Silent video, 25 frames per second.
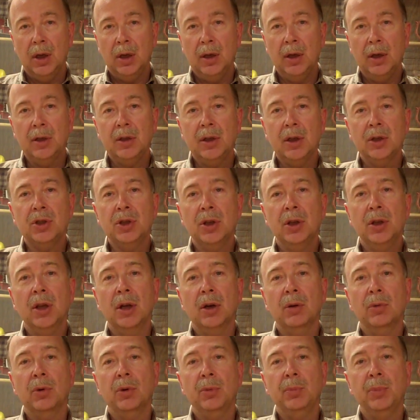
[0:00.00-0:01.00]
In addition,
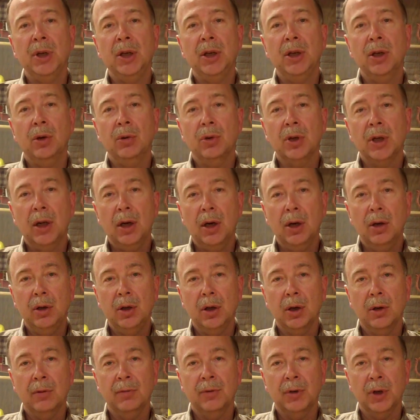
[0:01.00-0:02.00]
there will be no
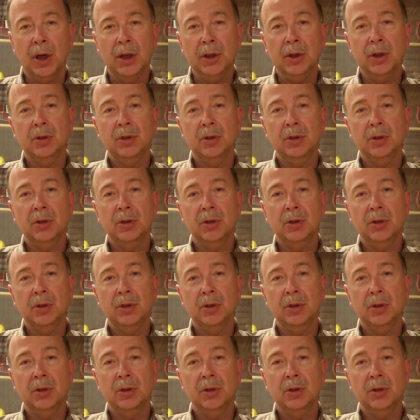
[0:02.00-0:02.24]
carryover.